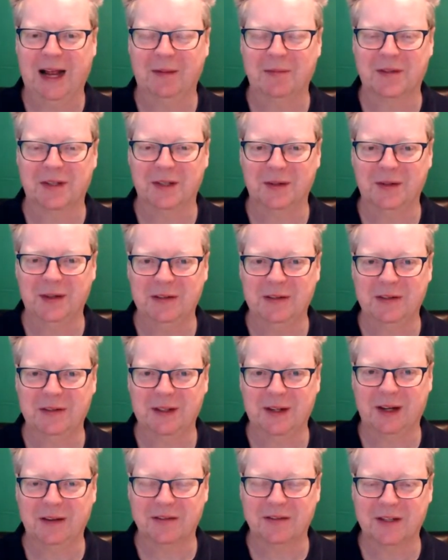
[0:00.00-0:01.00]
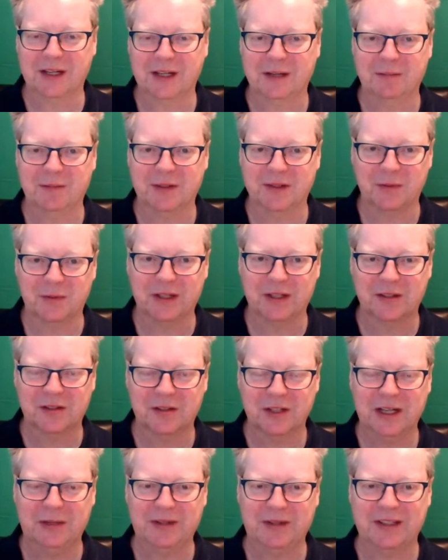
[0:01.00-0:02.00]
absolutely for live streamers. We
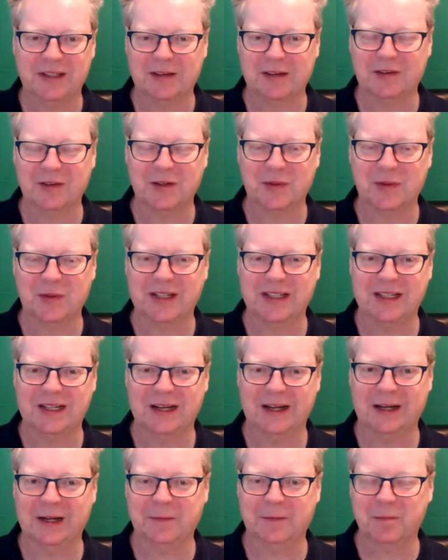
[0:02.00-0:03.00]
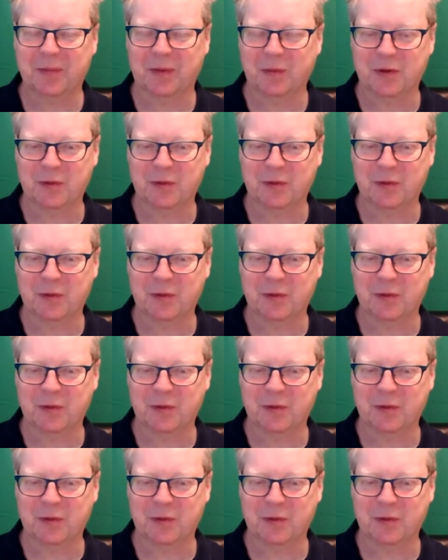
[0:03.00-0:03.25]
stream in 720k,